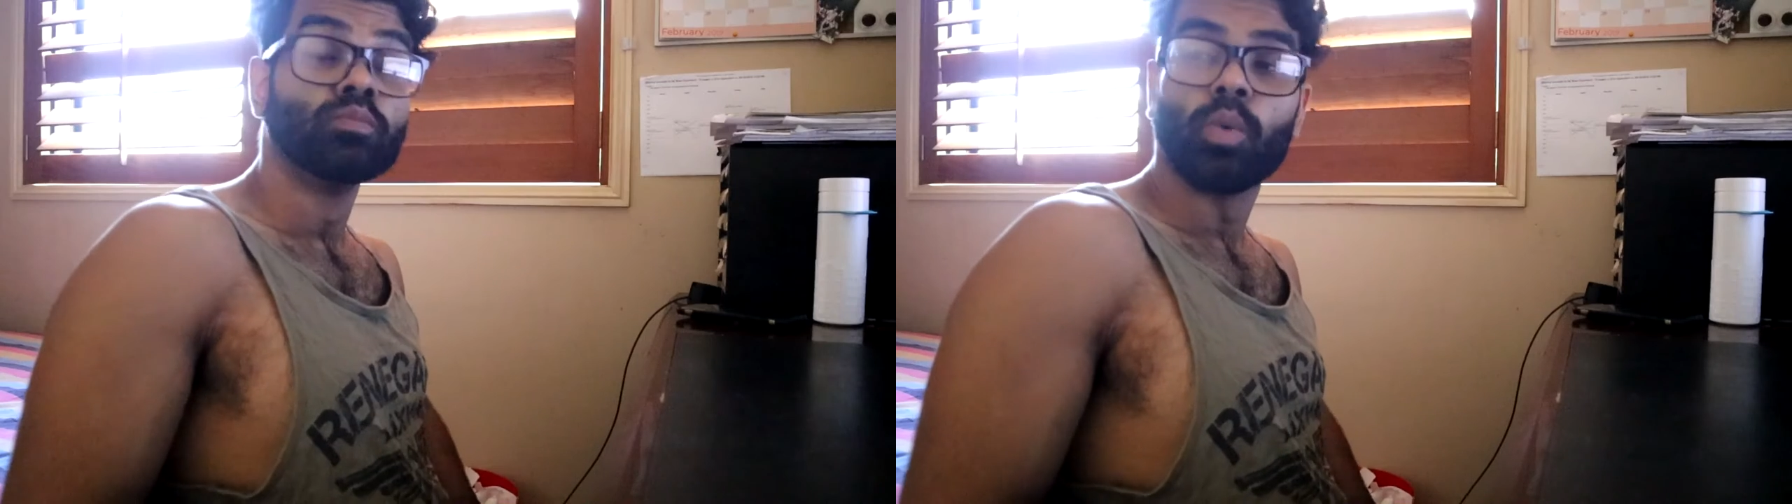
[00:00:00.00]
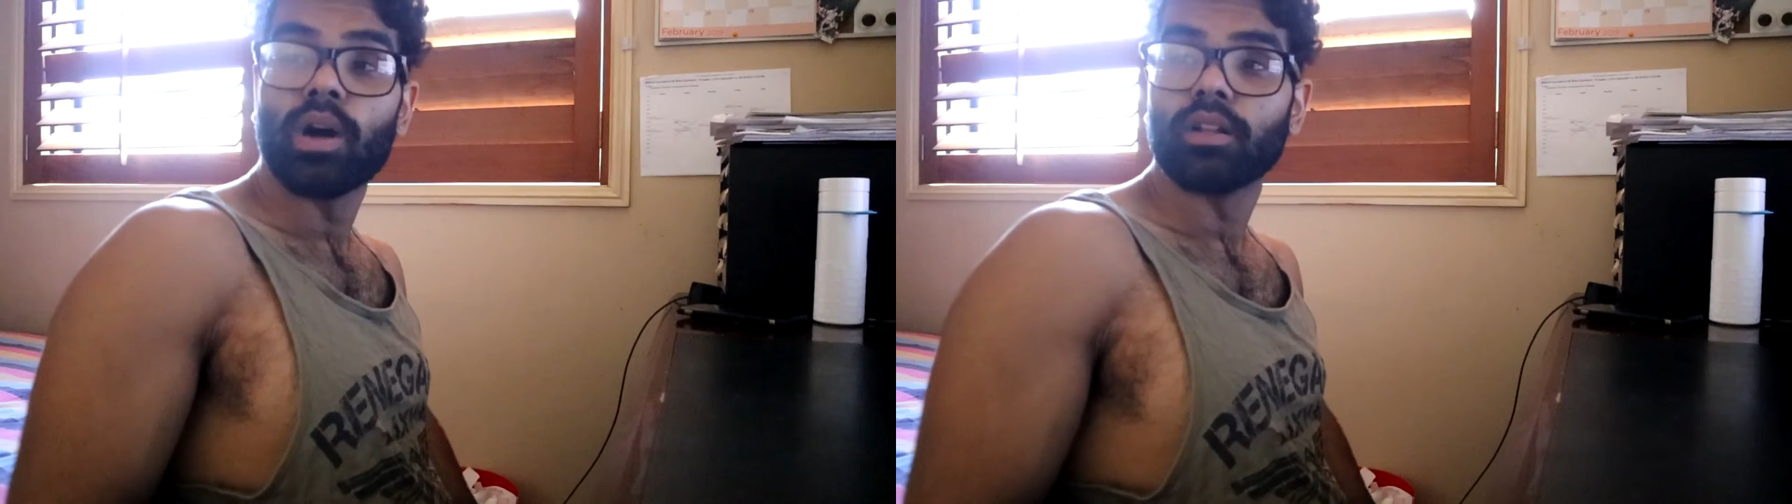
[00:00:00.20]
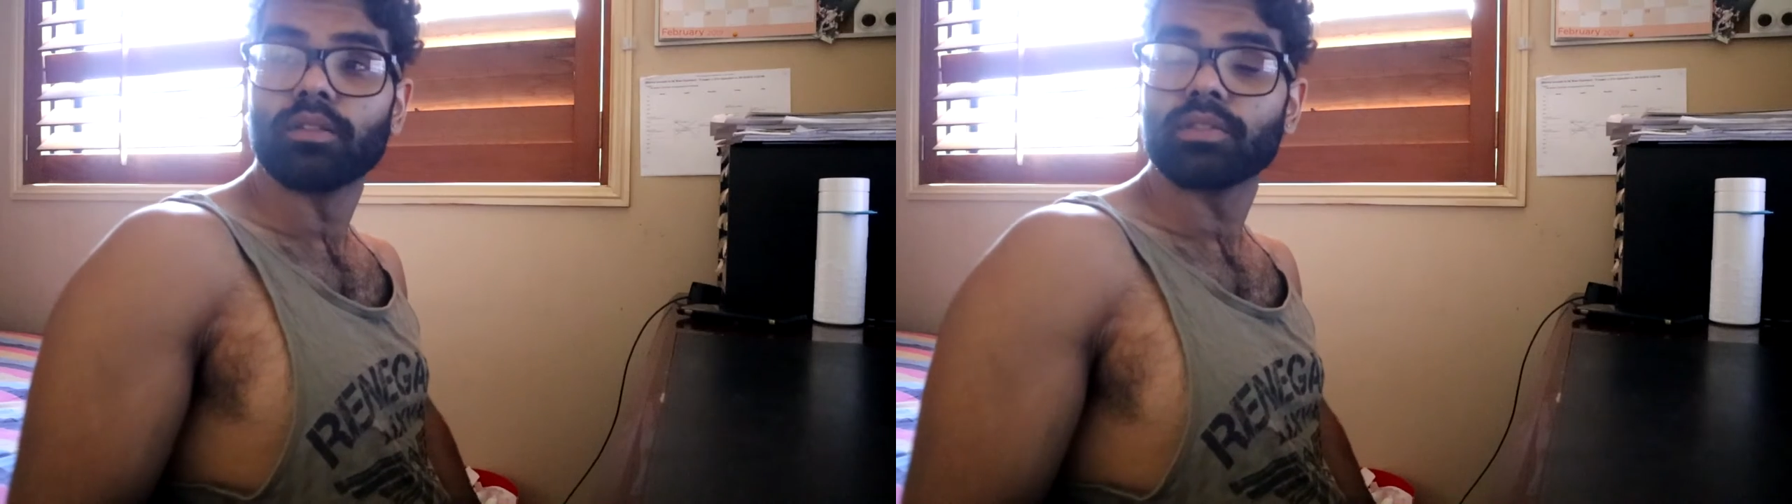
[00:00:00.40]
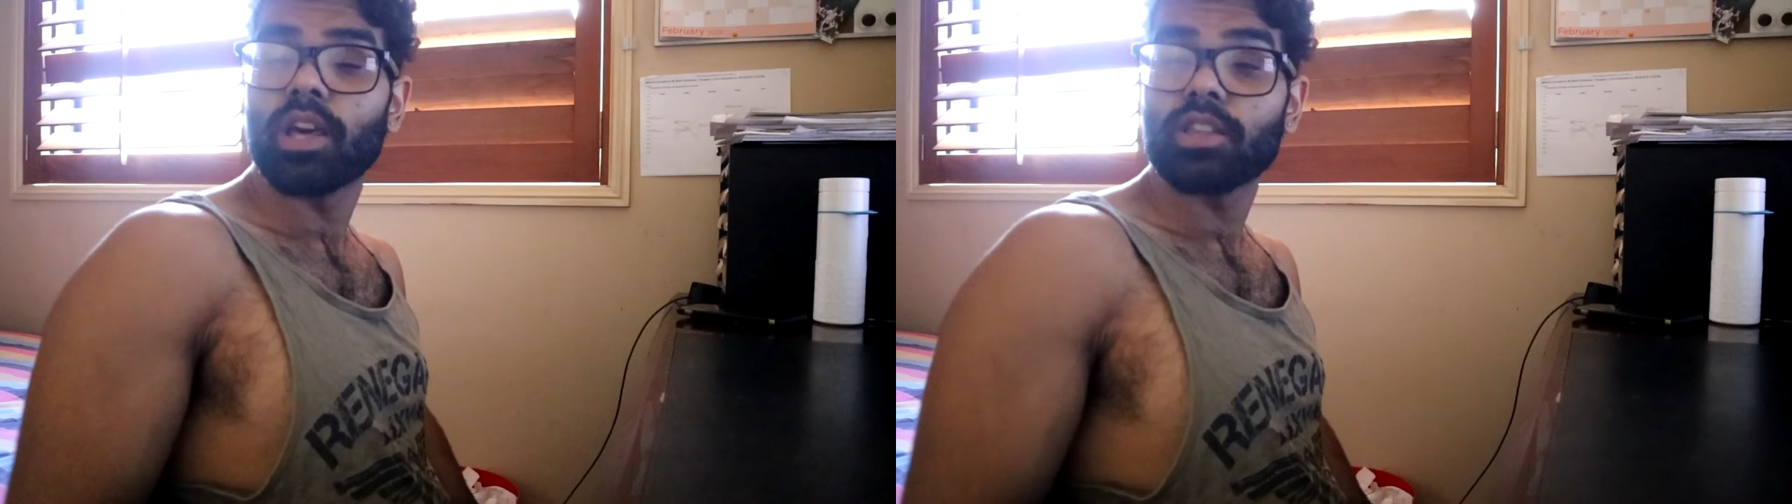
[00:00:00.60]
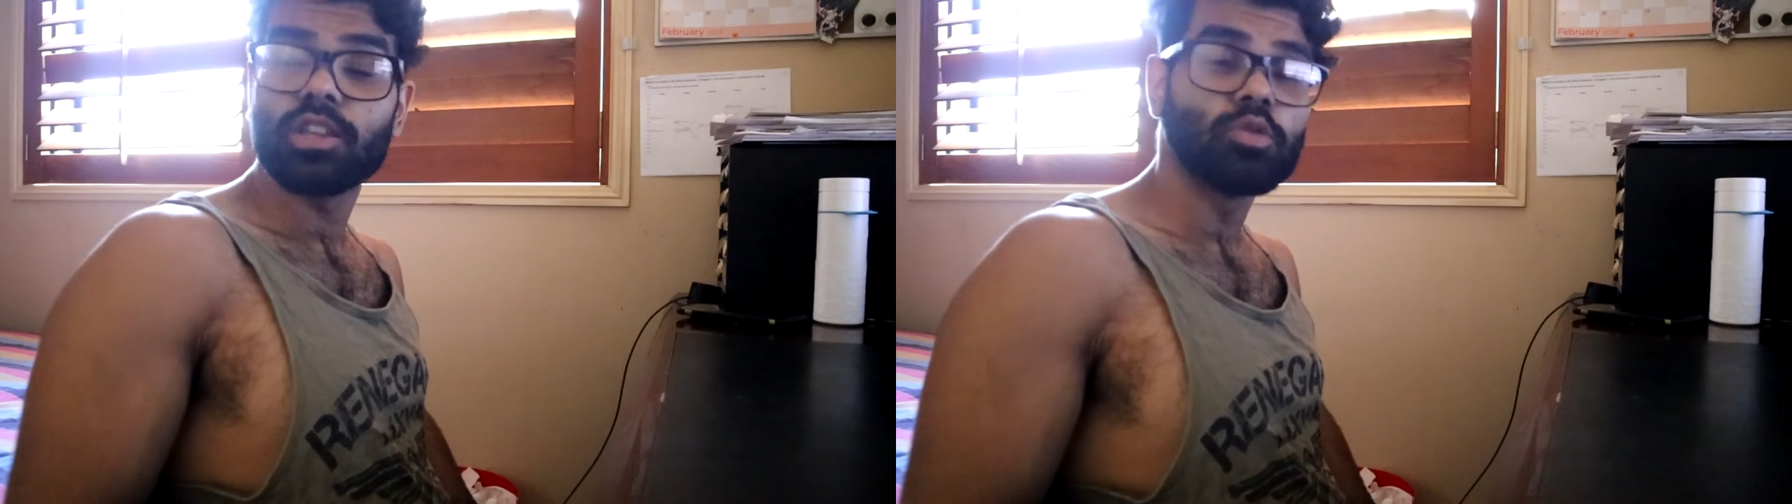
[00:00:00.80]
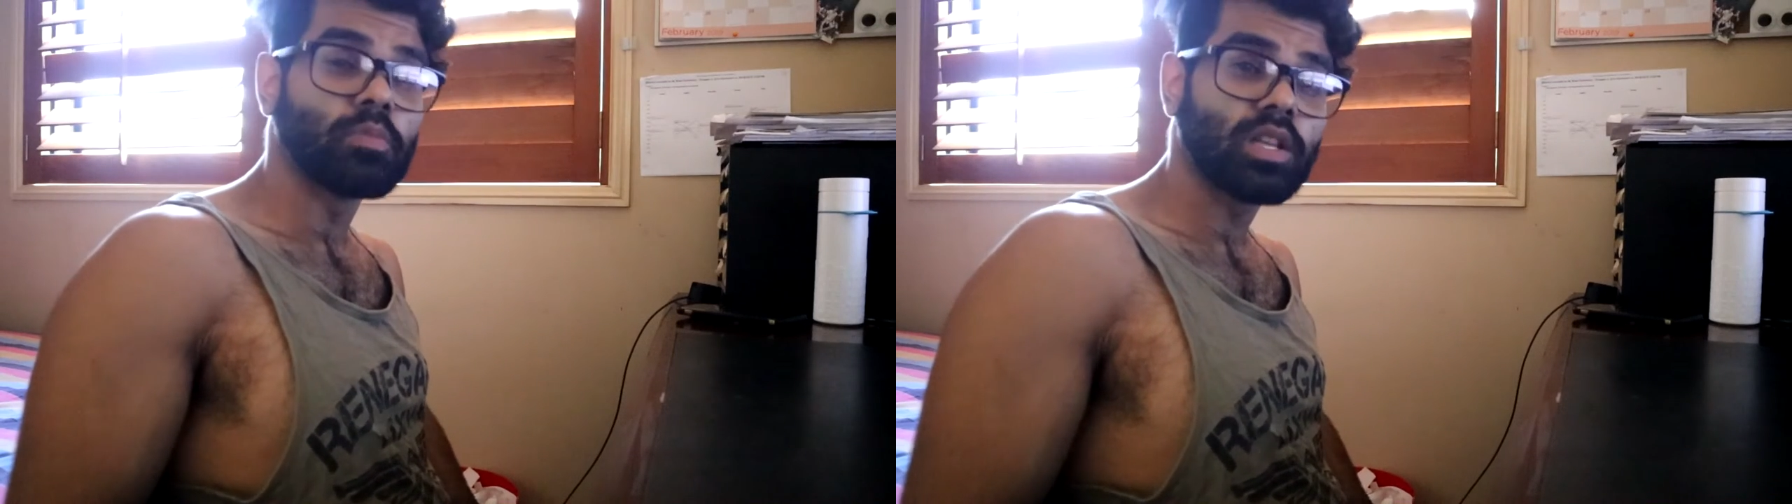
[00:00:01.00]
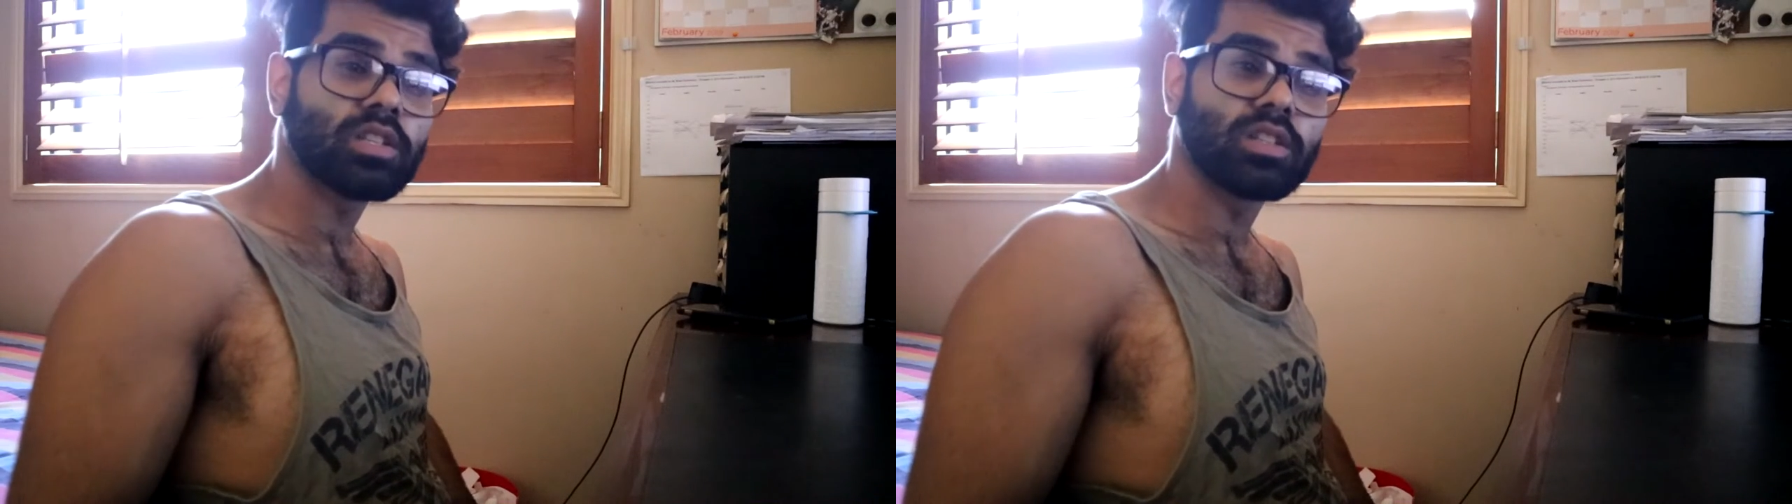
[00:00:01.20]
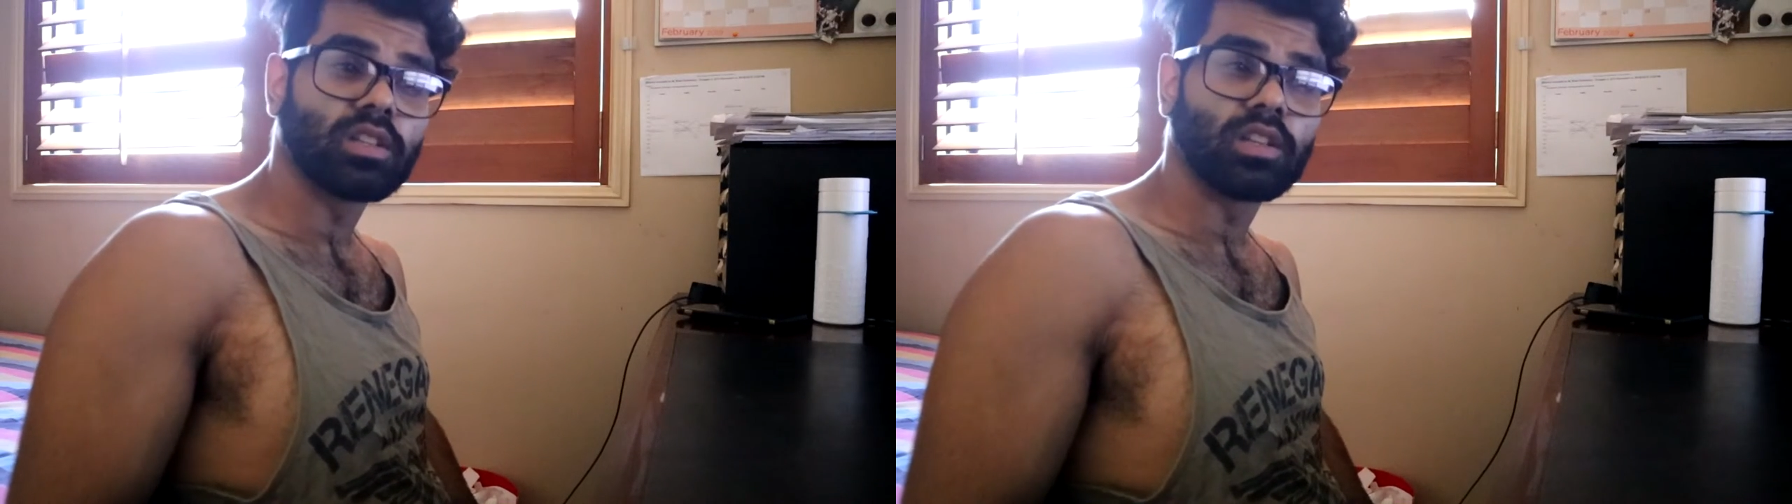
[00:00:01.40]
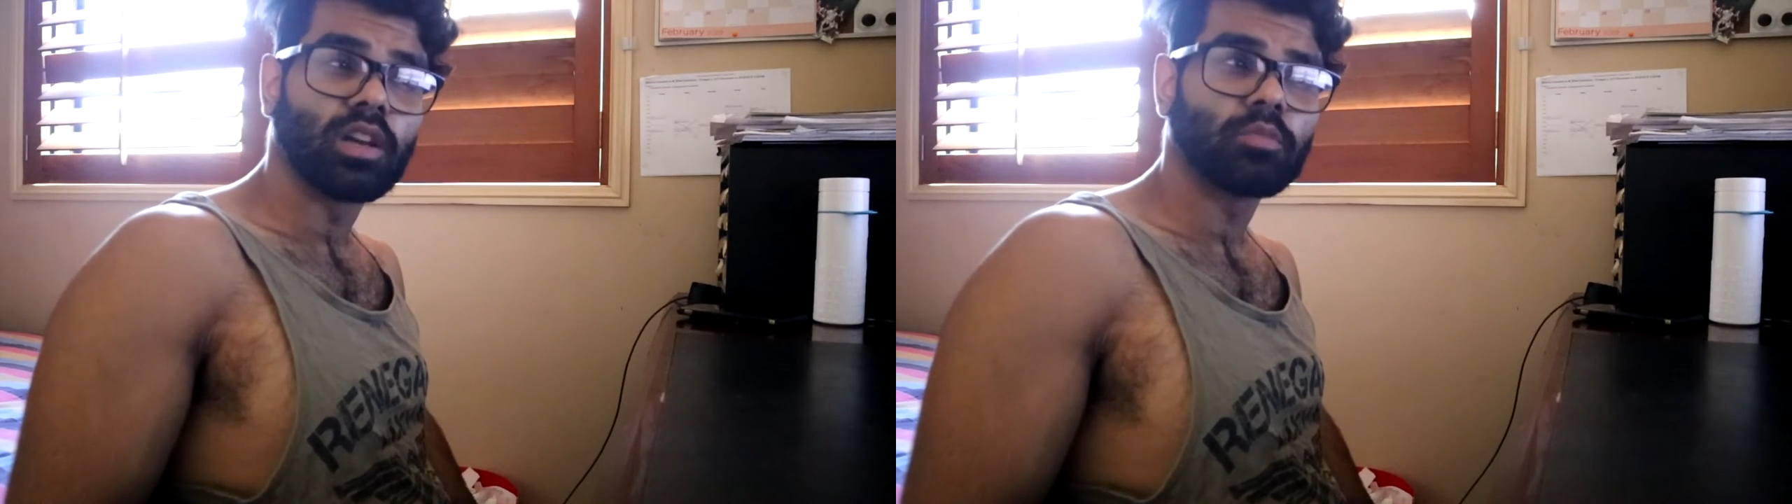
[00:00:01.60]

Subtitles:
Well, now that you mention it,